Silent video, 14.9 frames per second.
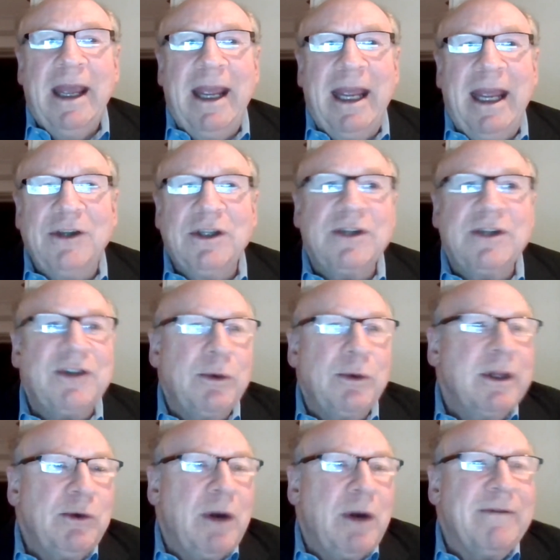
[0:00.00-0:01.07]
And just to
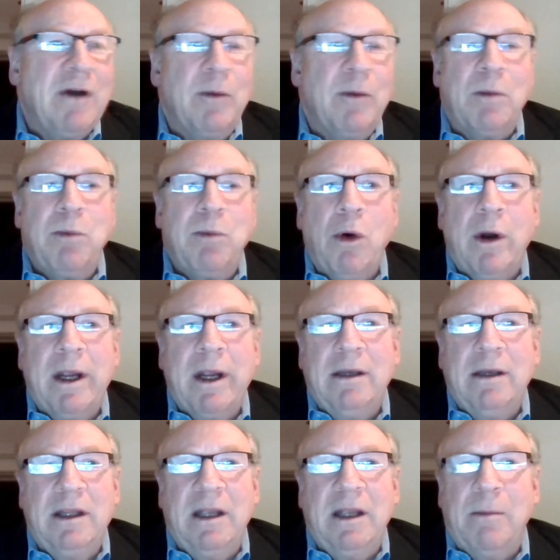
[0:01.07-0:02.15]
really drive home the
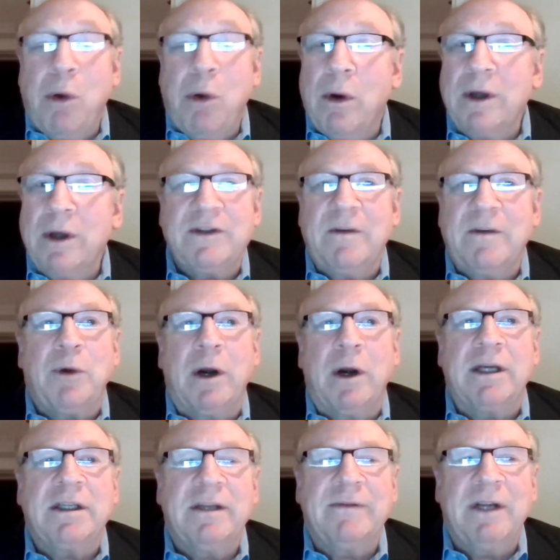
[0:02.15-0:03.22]
point, the importance of
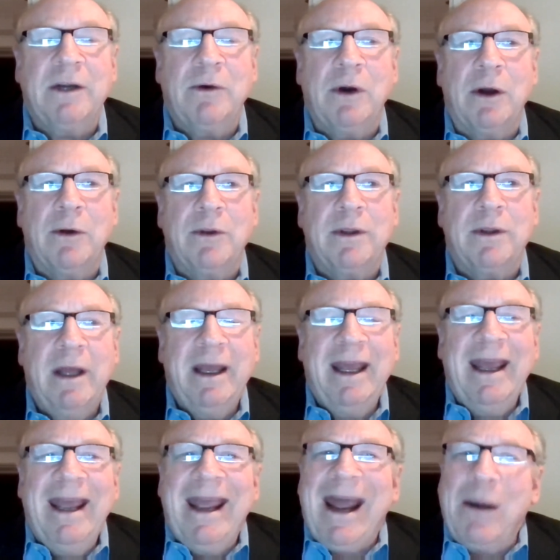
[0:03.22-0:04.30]
productivity growth,
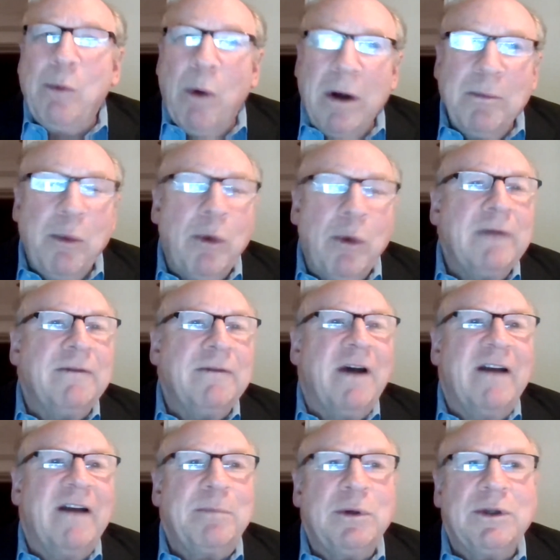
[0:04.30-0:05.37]
at
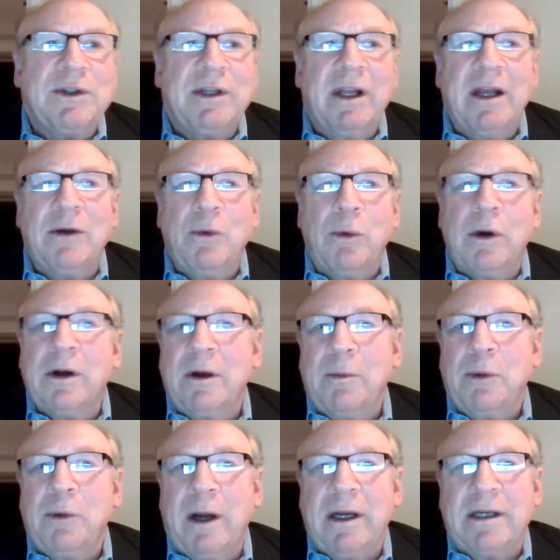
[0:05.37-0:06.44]
1.5%, worker
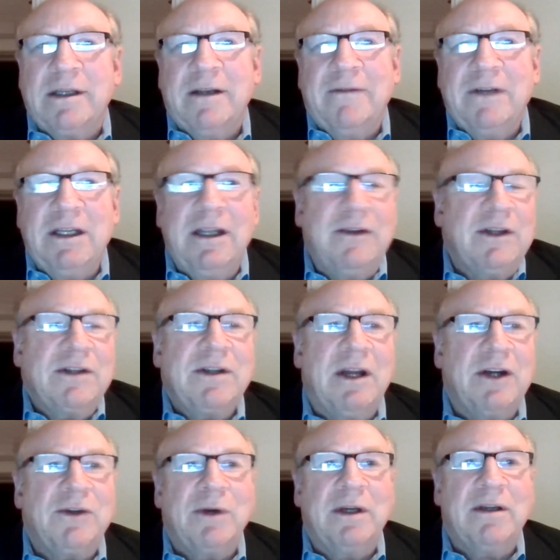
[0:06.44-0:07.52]
productivity in this
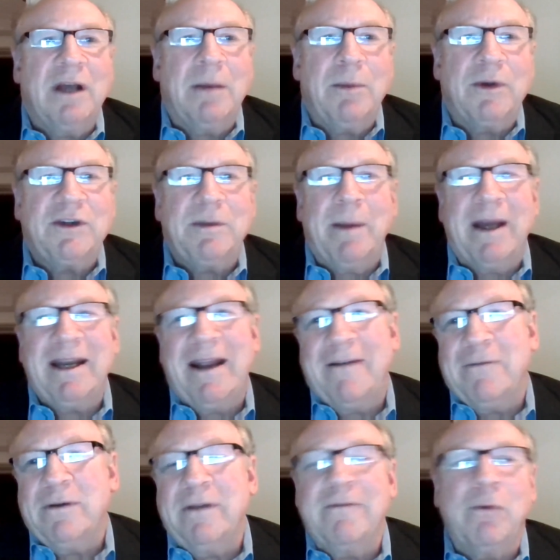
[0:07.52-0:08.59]
country doubles about
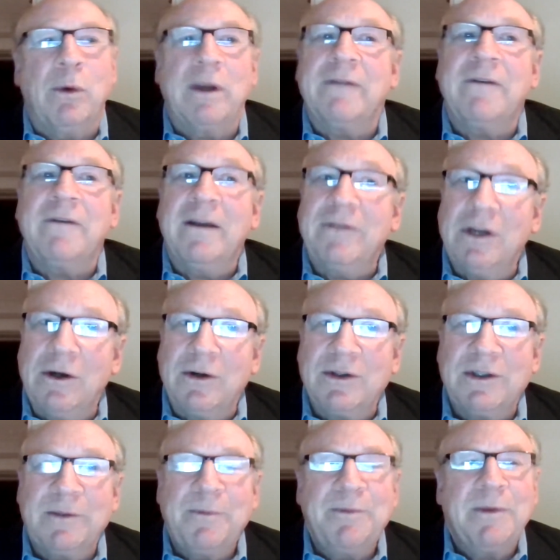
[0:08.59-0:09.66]
every 45
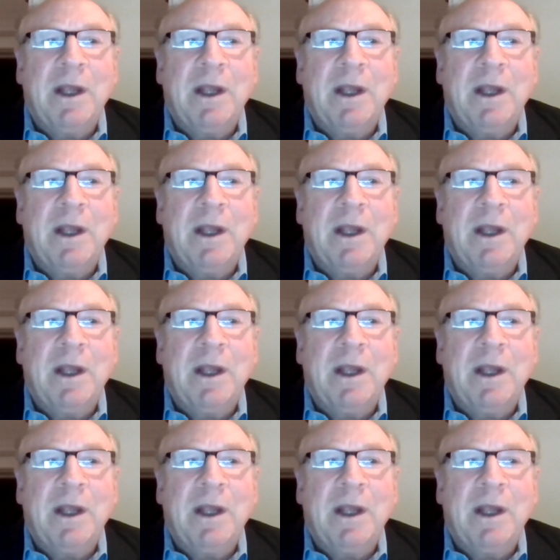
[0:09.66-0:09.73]
years.